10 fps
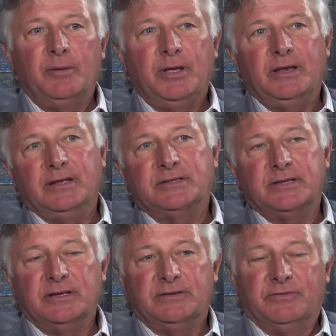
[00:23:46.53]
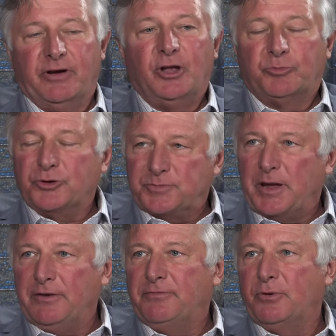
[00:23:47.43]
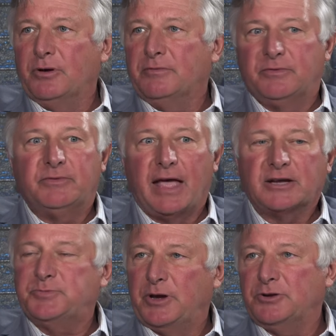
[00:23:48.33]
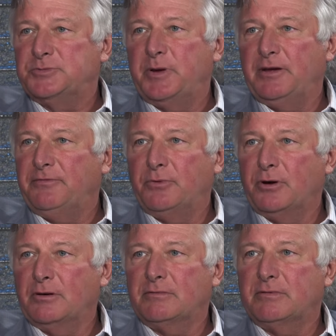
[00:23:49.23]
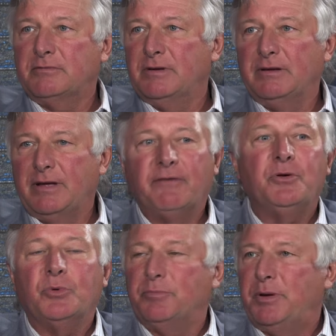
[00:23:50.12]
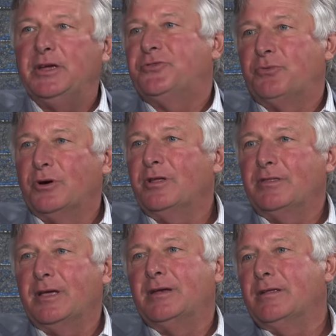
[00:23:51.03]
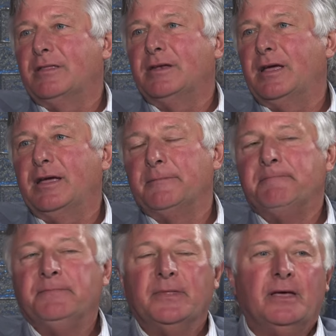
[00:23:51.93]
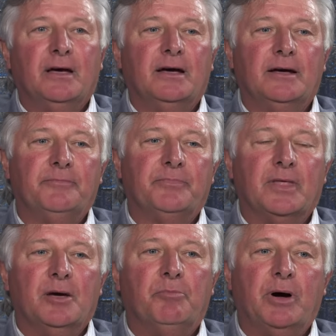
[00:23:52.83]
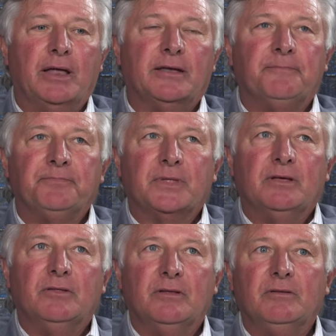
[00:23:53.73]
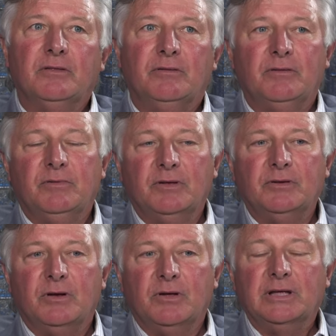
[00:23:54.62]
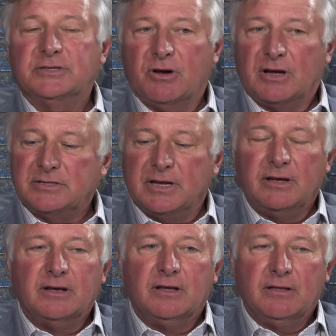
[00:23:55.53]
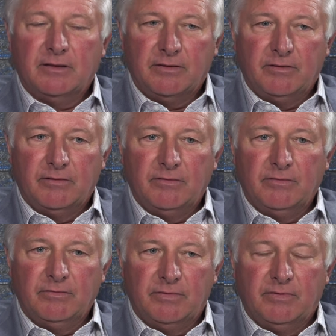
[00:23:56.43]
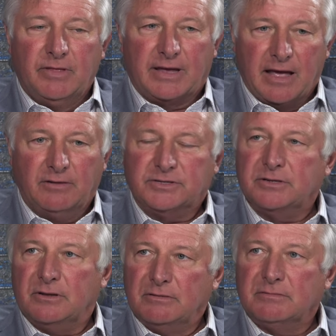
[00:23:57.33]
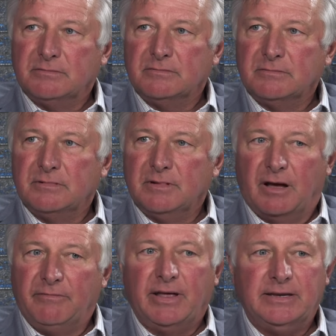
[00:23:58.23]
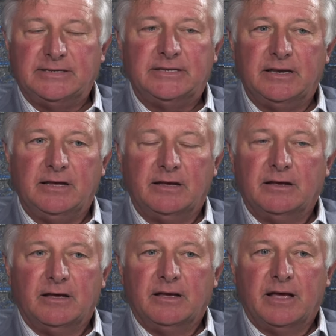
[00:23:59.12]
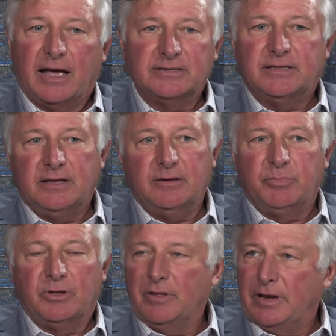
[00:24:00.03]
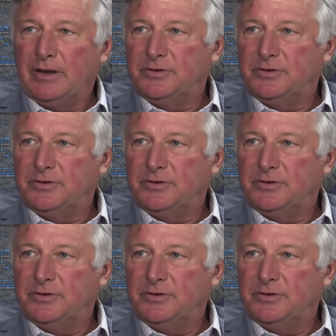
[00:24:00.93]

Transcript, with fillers: I mean, it's it, developers pay for it taxpayers pay for it. Everyone pays for it at the end of the day. Right. Um, but but it's costly. It's costly the council of any city has the ability